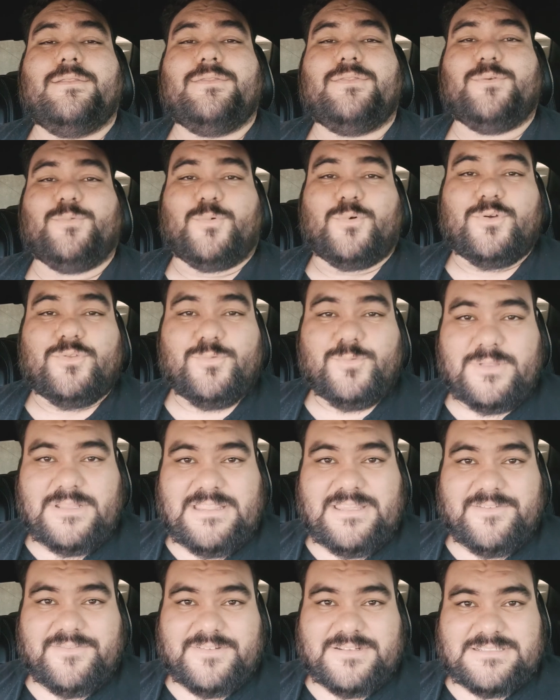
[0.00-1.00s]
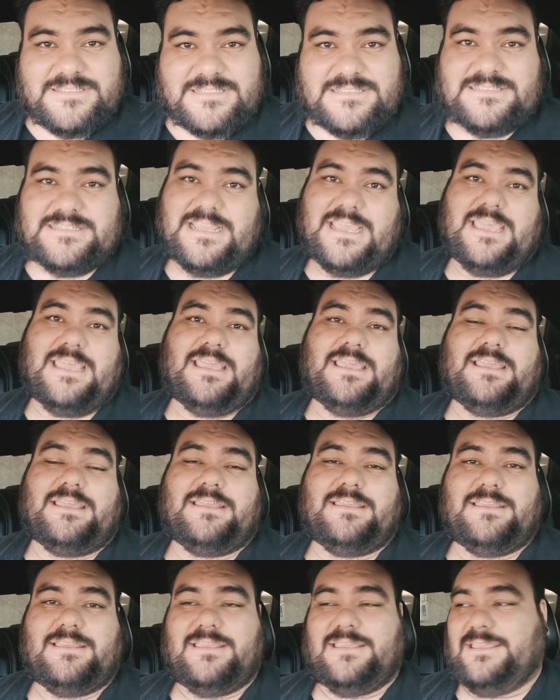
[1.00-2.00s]
The world we live in
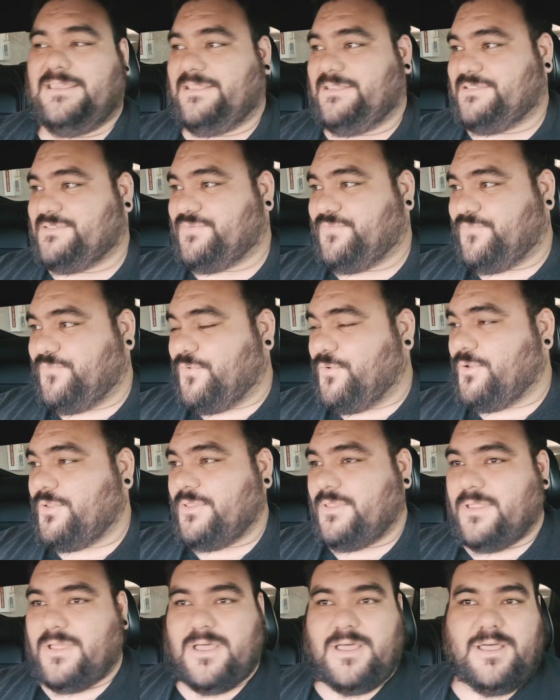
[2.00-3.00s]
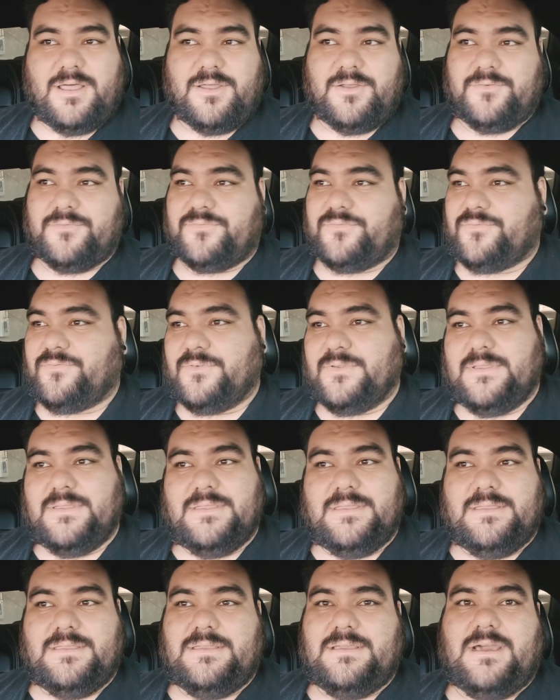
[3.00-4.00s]
today is full of
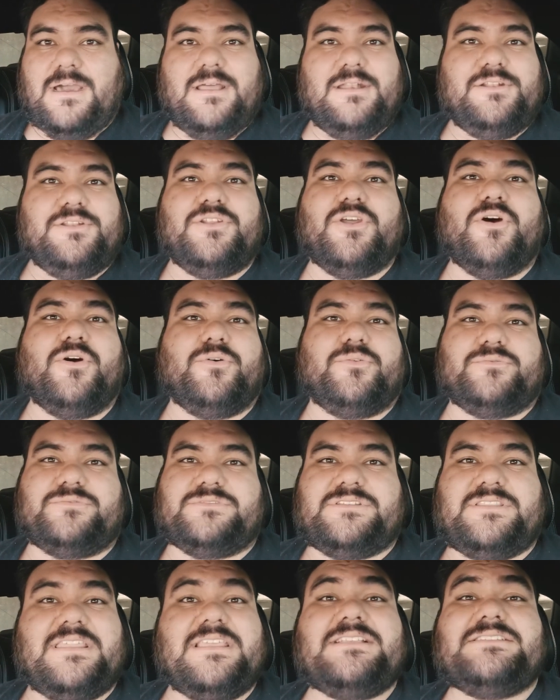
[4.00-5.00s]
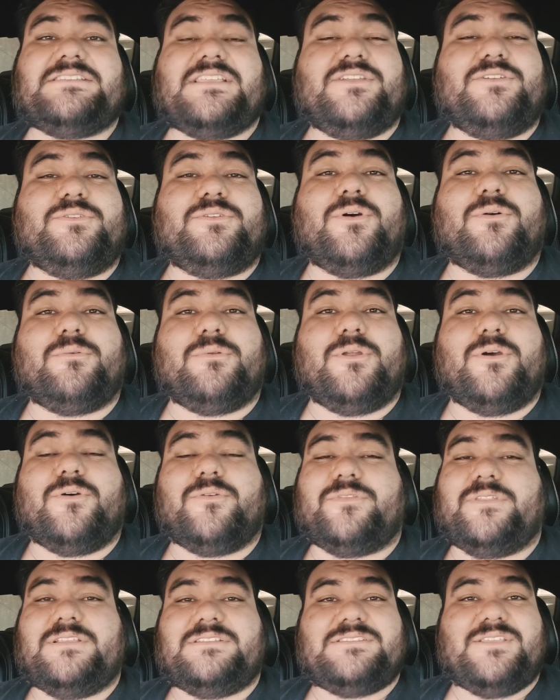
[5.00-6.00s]
unknowns, things that you don't
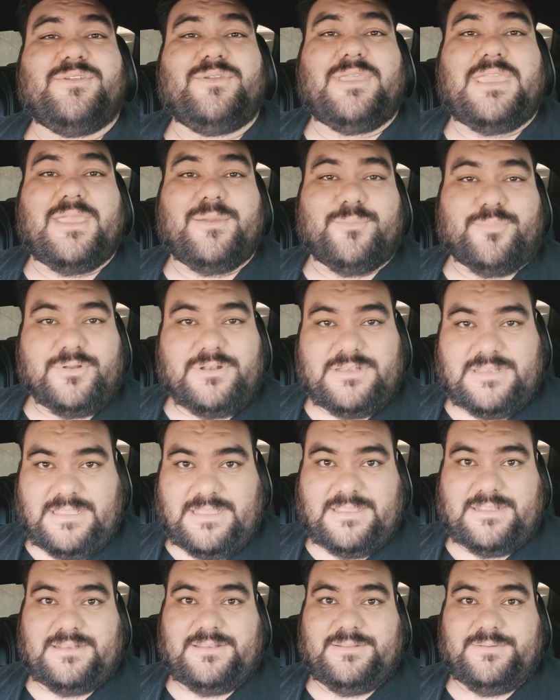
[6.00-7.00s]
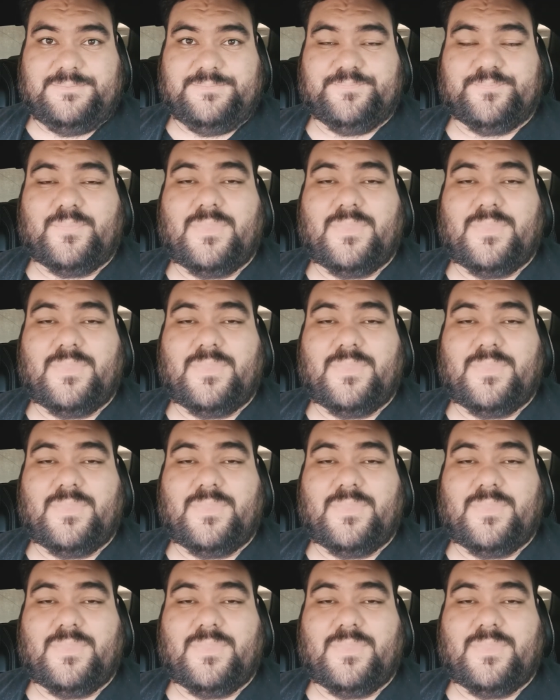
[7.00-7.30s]
know, things that you can't predict.